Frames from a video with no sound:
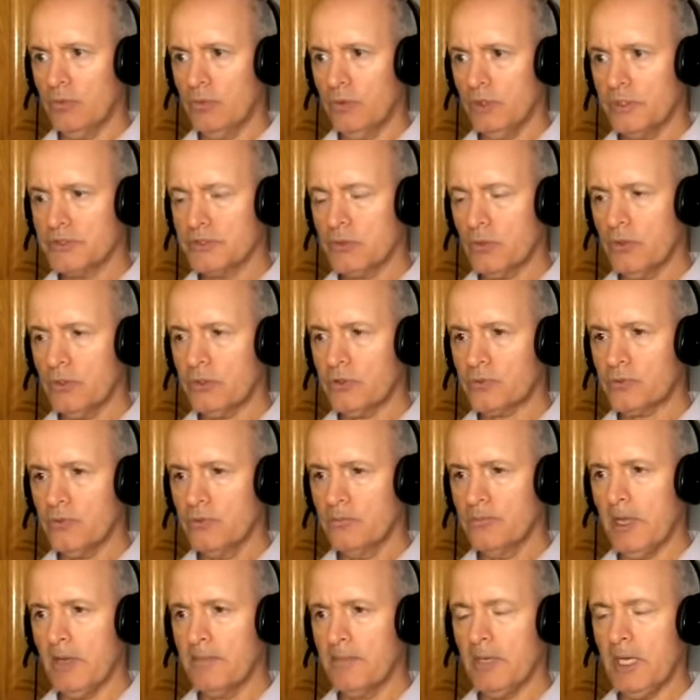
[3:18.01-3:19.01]
was going
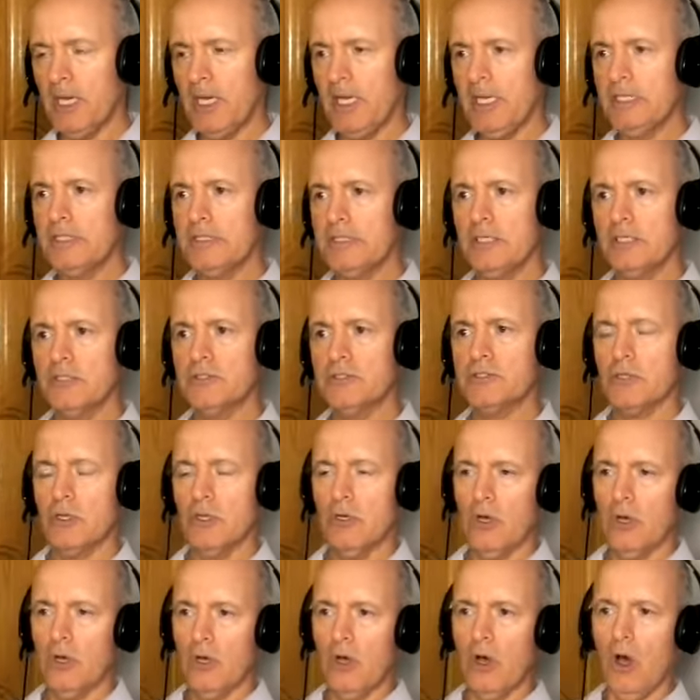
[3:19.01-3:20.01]
through my mind is
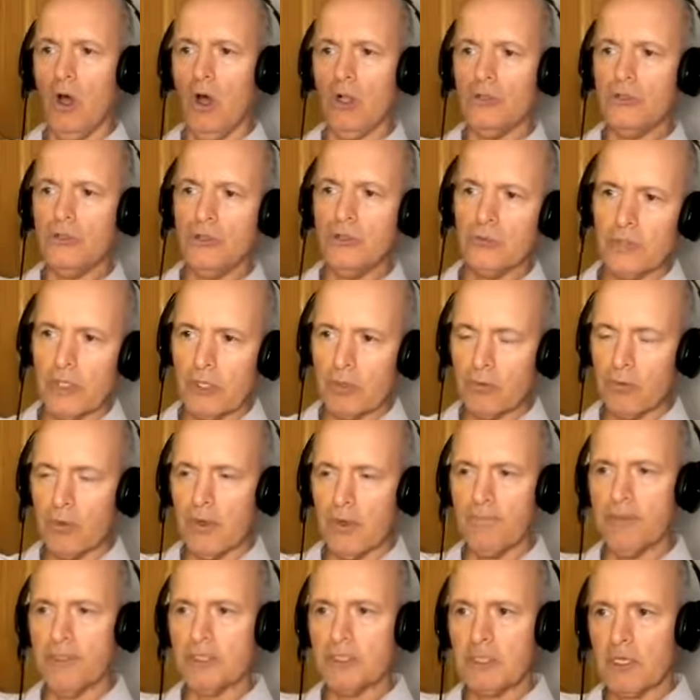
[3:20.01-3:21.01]
all your
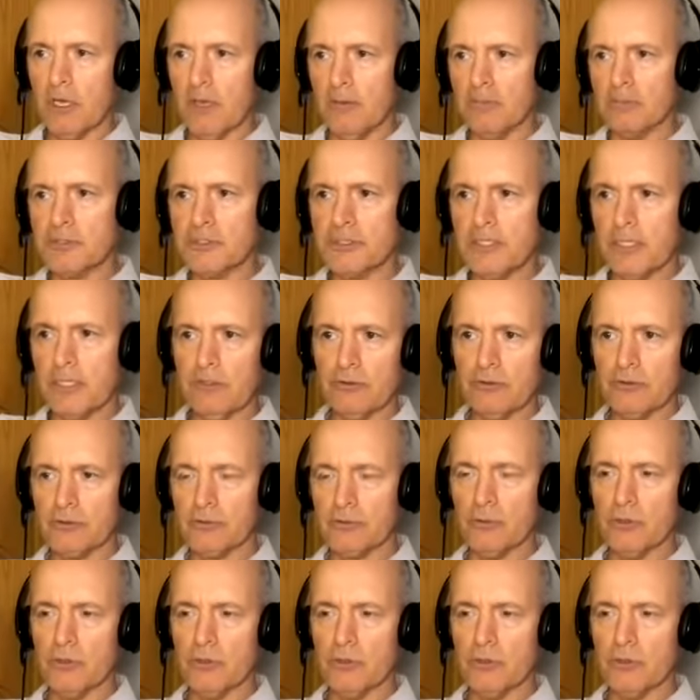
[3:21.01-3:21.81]
equipment comes in